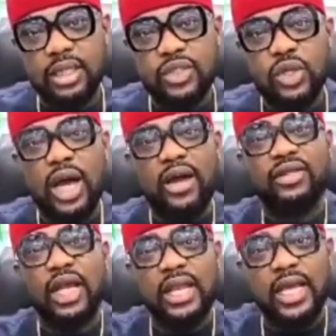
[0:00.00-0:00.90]
So
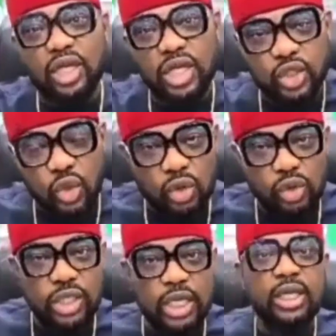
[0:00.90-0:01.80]
after election is
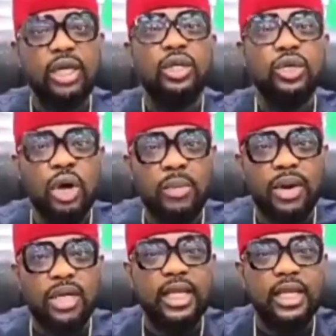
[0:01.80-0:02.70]
concluded,
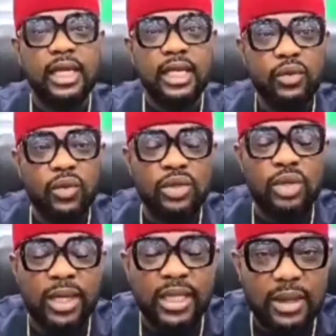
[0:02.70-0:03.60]
nobody,
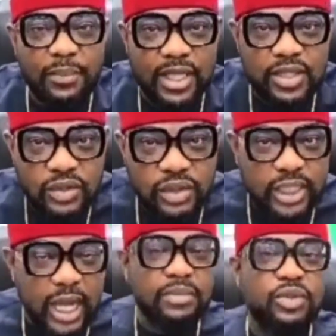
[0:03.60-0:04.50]
no matter the party you
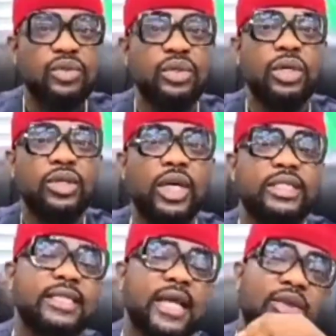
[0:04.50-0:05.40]
decamp to, your seat